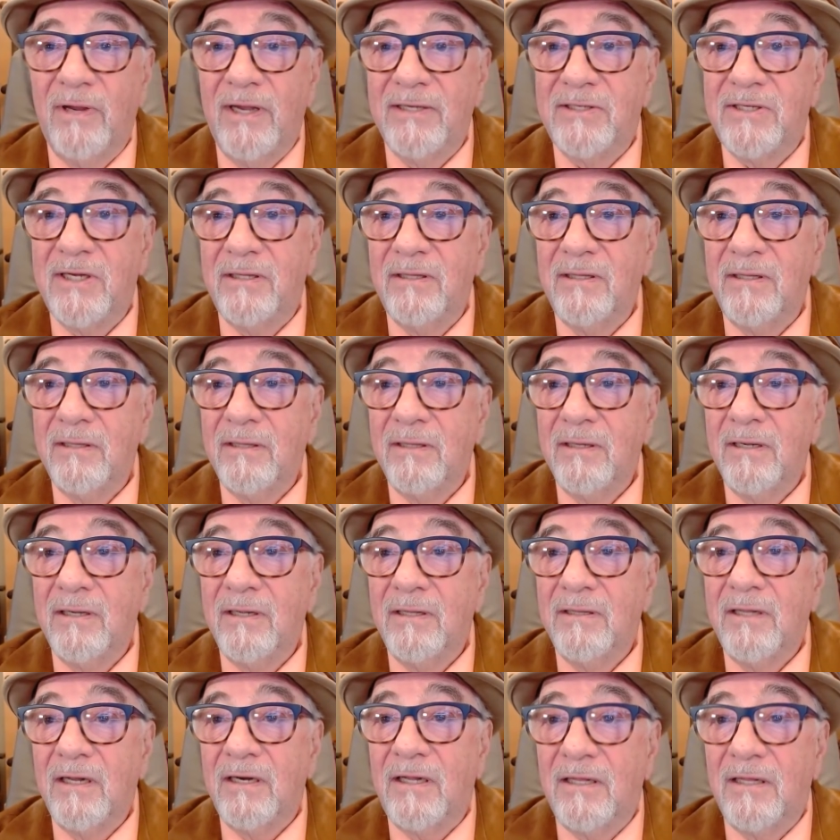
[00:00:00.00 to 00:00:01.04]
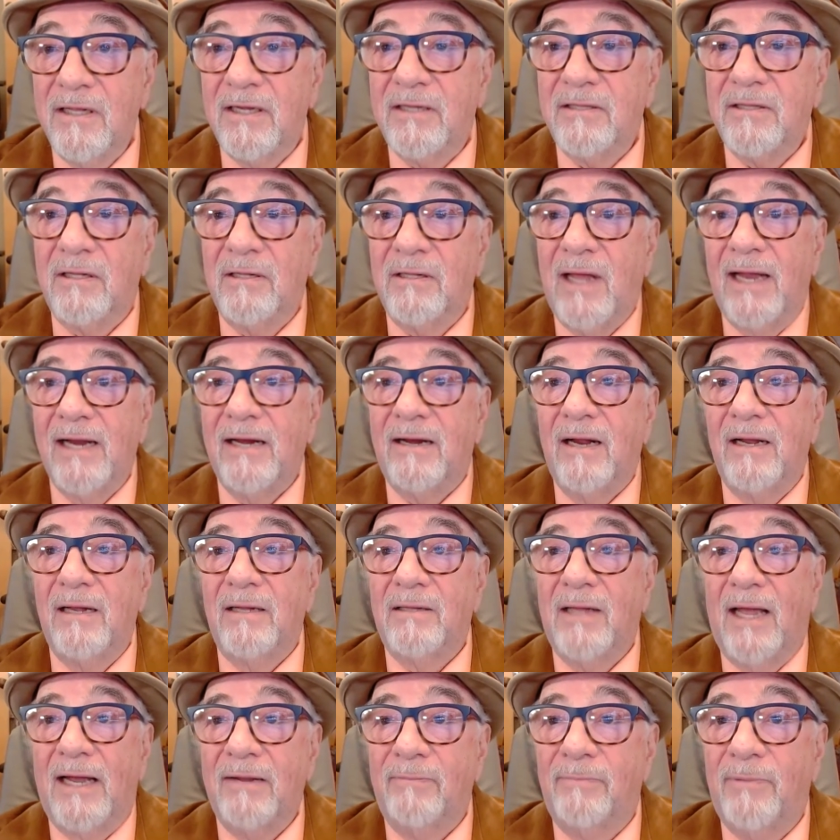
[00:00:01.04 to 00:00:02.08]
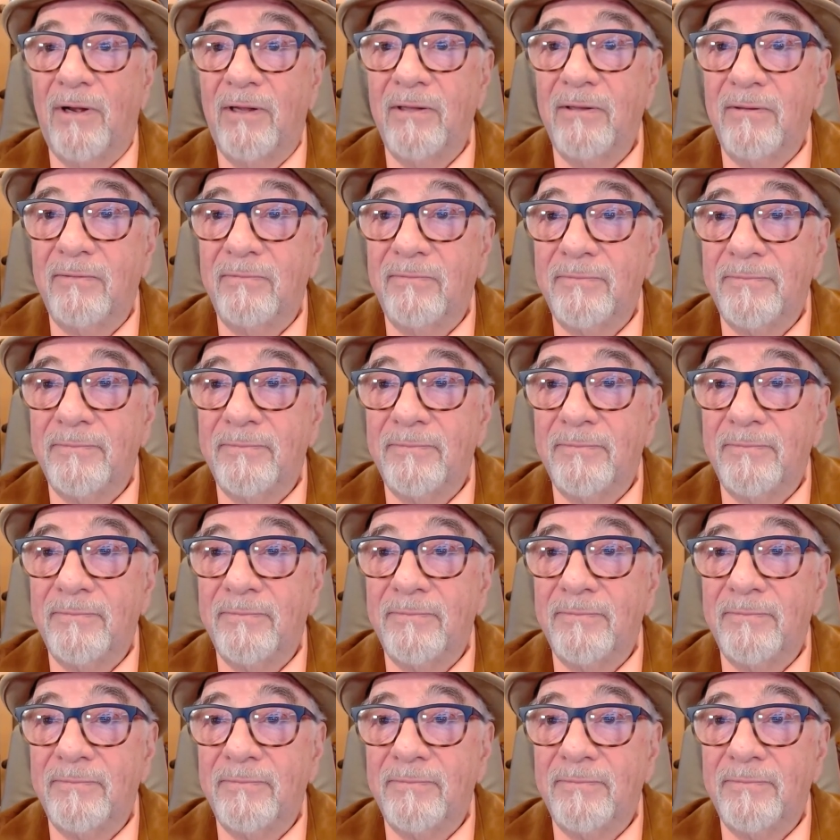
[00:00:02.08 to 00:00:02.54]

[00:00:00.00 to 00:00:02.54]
Is it? Then click the like like button.